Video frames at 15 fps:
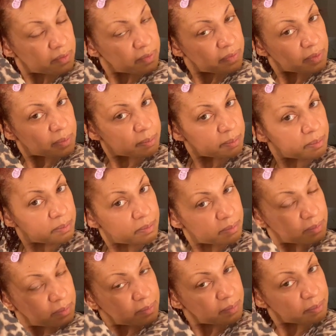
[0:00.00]
from
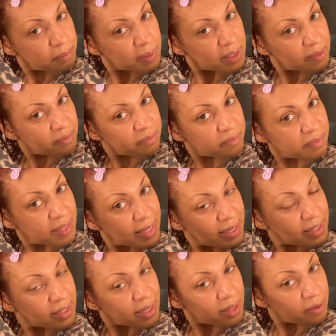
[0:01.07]
being
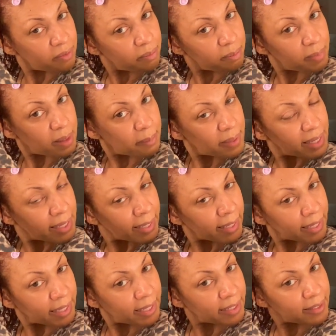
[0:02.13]
flattened out by my
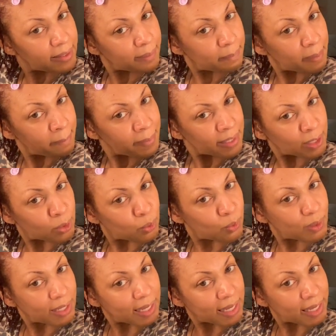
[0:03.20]
head, my big old
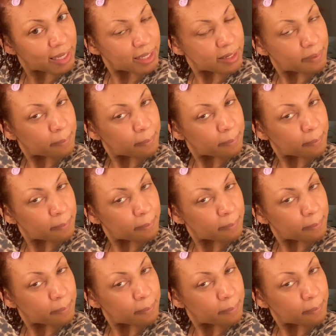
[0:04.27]
head.